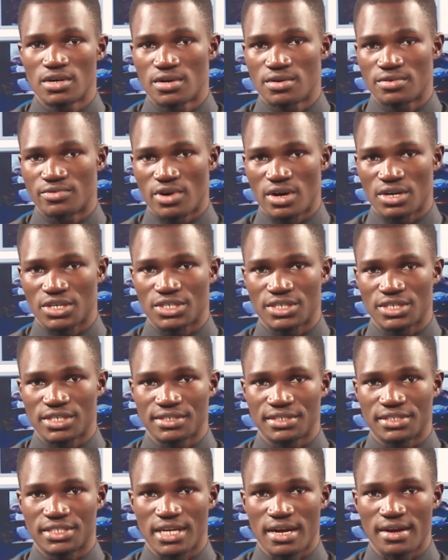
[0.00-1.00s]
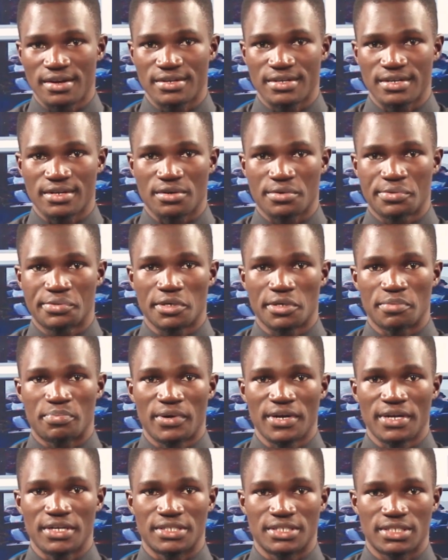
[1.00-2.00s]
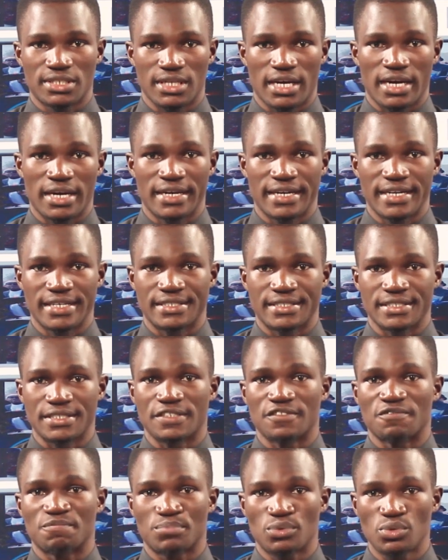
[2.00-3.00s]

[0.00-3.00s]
Russia-China cooperates ahead of